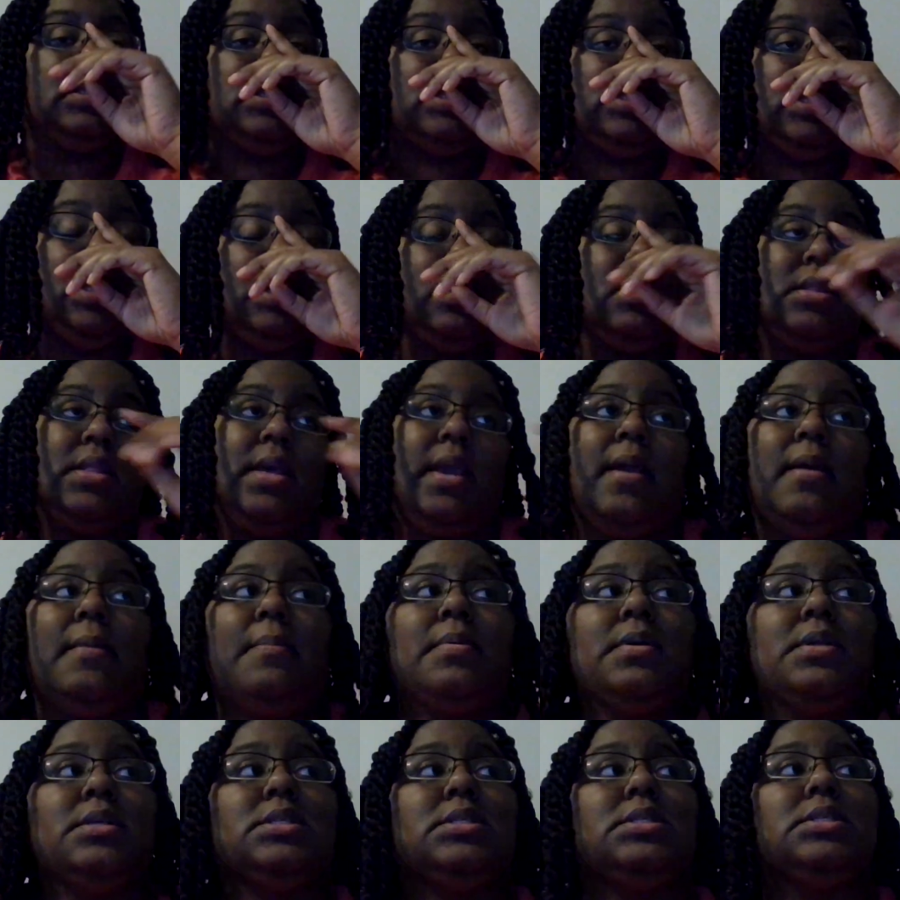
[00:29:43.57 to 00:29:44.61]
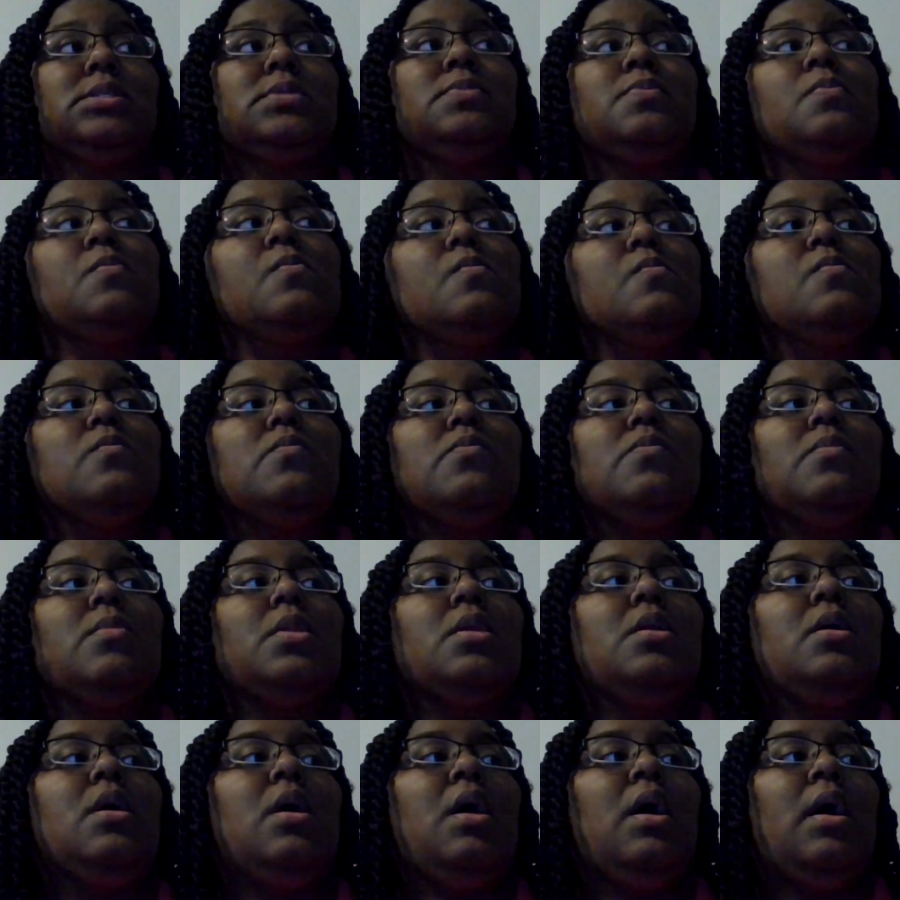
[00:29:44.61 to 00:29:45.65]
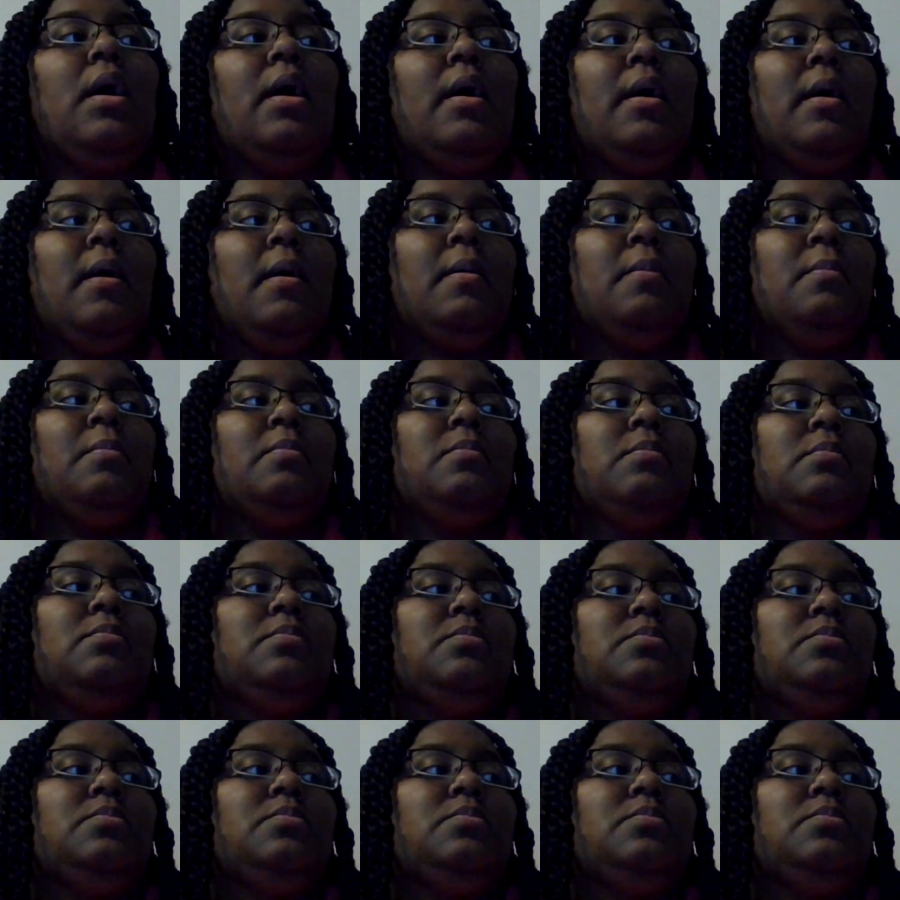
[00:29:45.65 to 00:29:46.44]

see a therapist. Um,